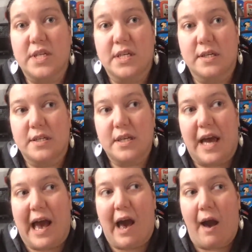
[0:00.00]
is
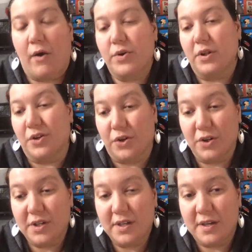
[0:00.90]
how to
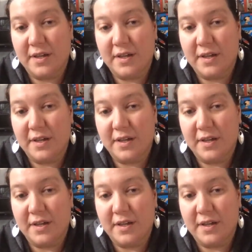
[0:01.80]
learn.